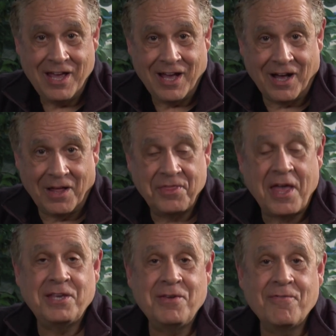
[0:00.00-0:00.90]
Uh,
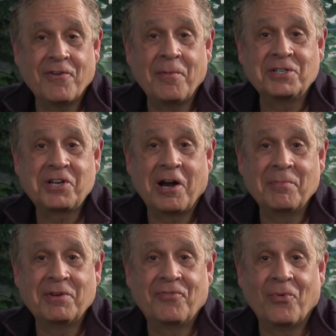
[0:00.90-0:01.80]
thank you very much,
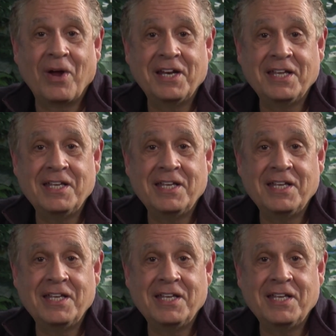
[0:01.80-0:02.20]
Carmen, for writing.